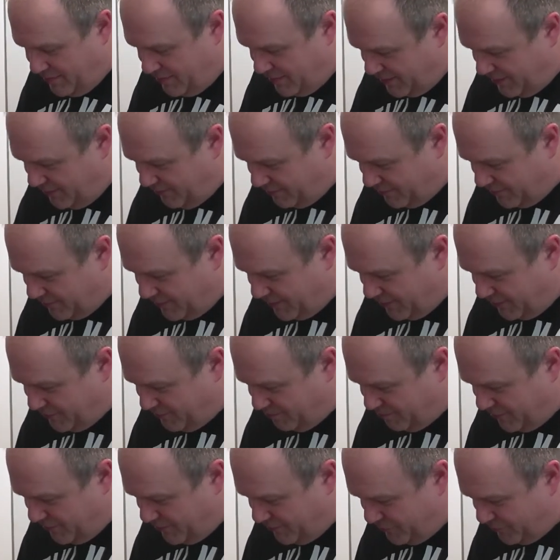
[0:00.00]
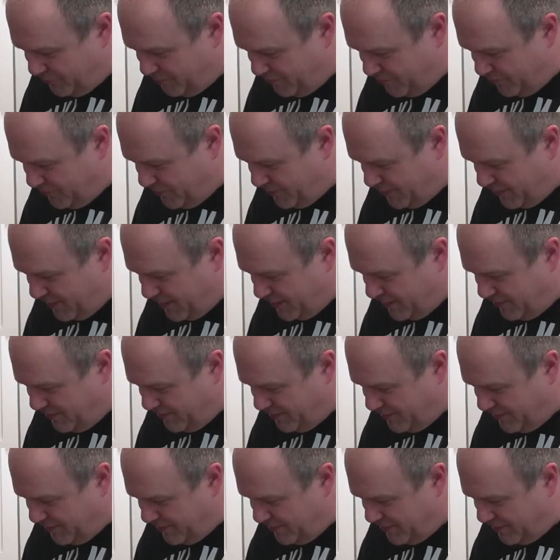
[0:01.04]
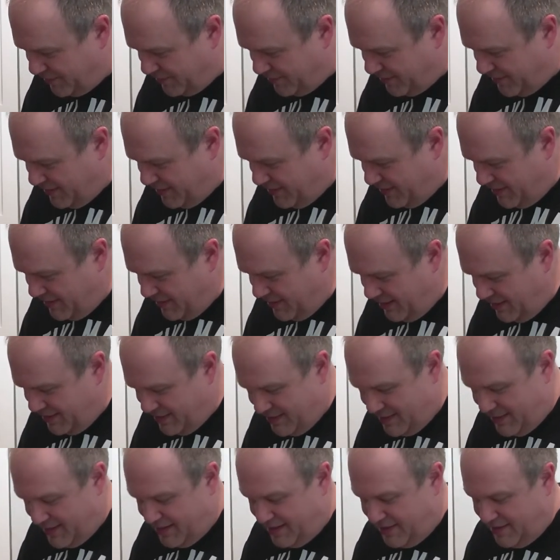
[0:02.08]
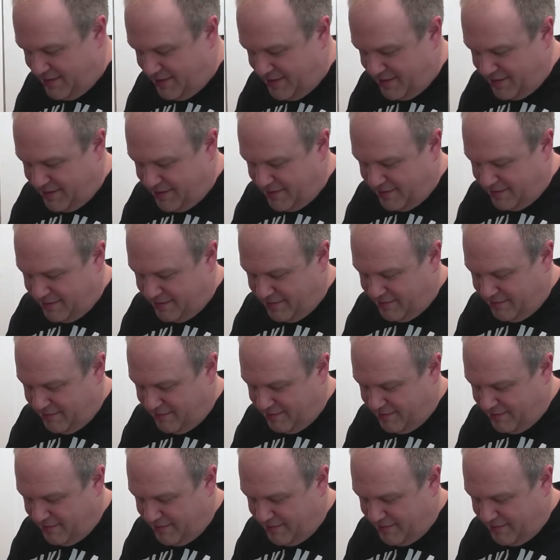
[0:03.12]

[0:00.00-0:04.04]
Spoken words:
All right, sprinkle some more of that on there. Get that in there.